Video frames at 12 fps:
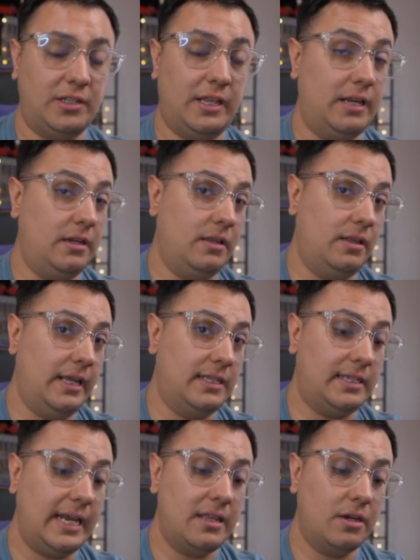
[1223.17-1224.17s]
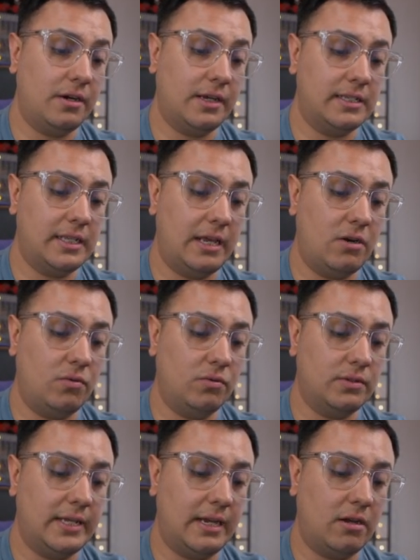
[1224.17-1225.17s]
and then they stay there because they
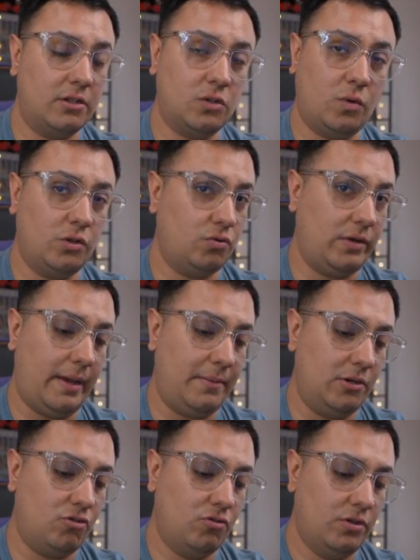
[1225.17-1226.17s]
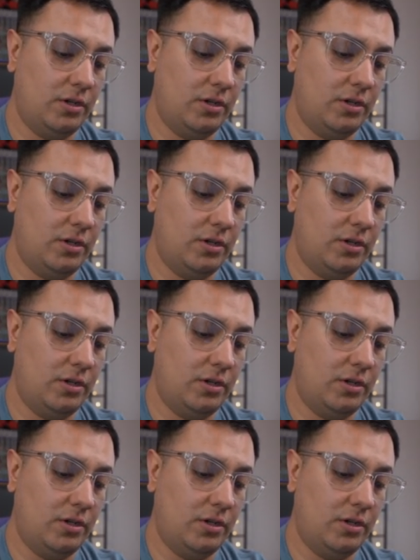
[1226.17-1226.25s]
don't take consequential damage.